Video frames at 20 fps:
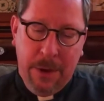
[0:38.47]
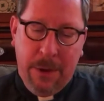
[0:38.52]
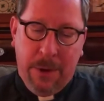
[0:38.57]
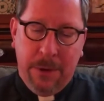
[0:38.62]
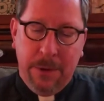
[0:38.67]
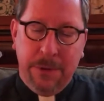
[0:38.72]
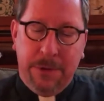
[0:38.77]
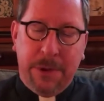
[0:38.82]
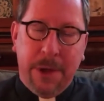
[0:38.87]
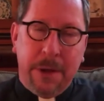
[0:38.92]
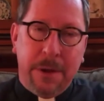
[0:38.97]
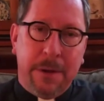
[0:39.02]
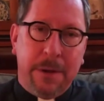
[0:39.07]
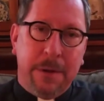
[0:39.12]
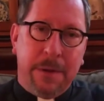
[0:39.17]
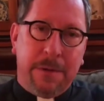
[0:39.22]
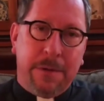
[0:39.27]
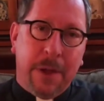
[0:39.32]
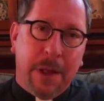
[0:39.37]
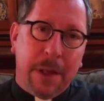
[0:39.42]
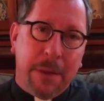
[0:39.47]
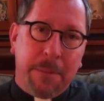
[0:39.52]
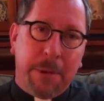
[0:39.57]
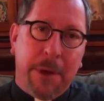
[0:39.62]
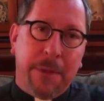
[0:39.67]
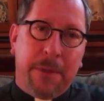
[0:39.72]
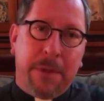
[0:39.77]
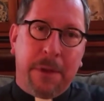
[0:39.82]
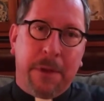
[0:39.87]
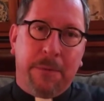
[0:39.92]
are intended to
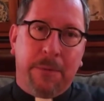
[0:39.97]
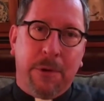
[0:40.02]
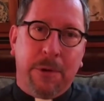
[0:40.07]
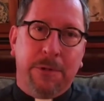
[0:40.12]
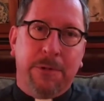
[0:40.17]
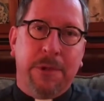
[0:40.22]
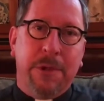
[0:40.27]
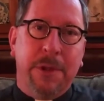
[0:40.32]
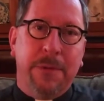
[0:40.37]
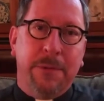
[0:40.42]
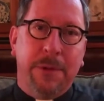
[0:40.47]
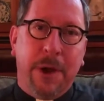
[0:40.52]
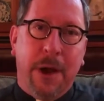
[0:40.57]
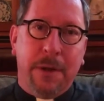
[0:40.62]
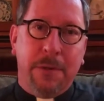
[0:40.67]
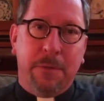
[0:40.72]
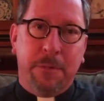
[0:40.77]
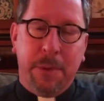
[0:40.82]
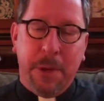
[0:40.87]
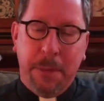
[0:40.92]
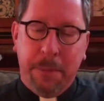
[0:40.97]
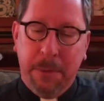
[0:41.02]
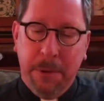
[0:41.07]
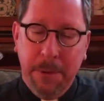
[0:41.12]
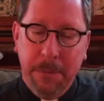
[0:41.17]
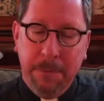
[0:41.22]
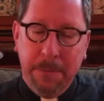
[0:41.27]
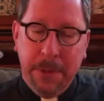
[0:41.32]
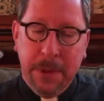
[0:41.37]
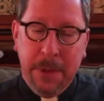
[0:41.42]
celebrate the diversity of God's
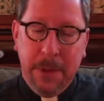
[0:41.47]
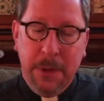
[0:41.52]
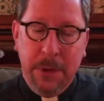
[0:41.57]
people,